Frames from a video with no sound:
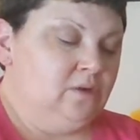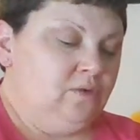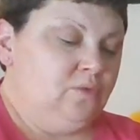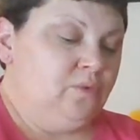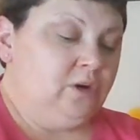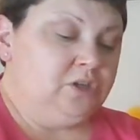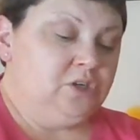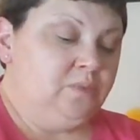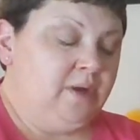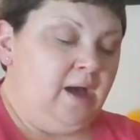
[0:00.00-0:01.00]
Where
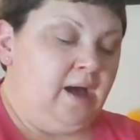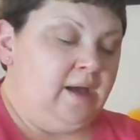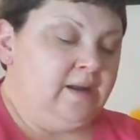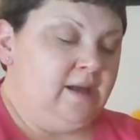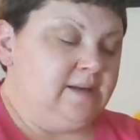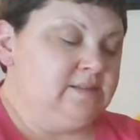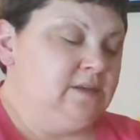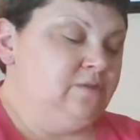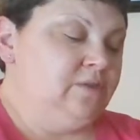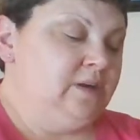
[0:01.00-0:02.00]
should we hide? Asked
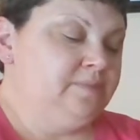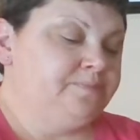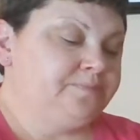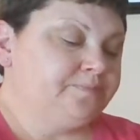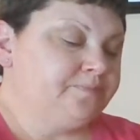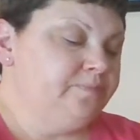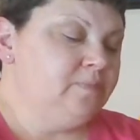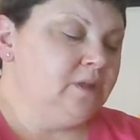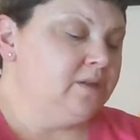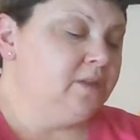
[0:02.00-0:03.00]
Tiffany.
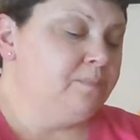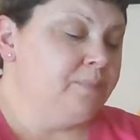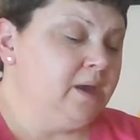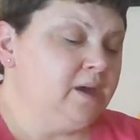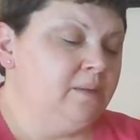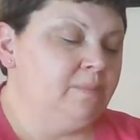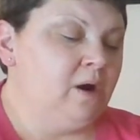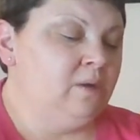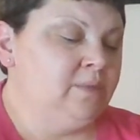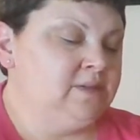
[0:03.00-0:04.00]
The big
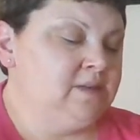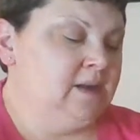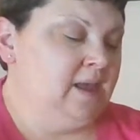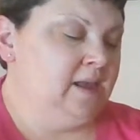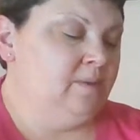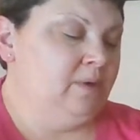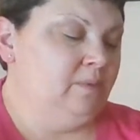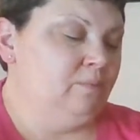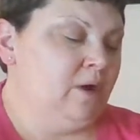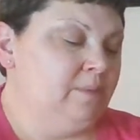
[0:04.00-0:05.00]
compartment, said
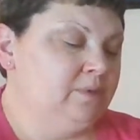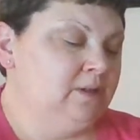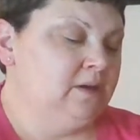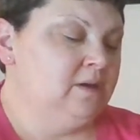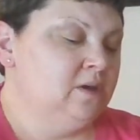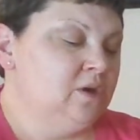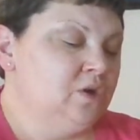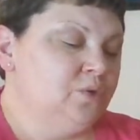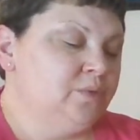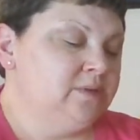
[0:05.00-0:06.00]
Annabelle promptly.
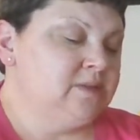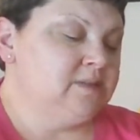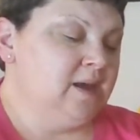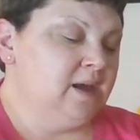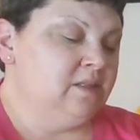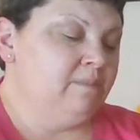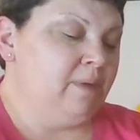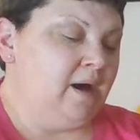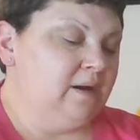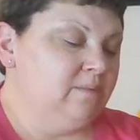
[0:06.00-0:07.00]
We'll stay at the
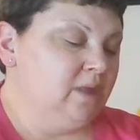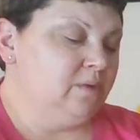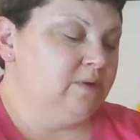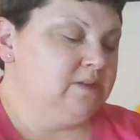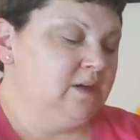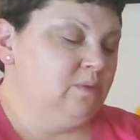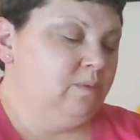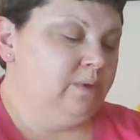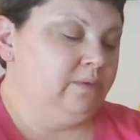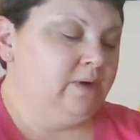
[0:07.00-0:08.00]
bottom like we did when
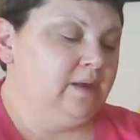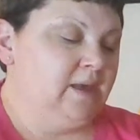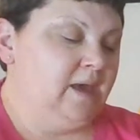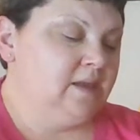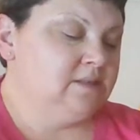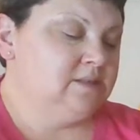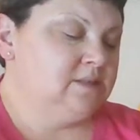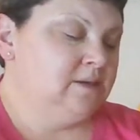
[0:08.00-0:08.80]
we were in Kate's.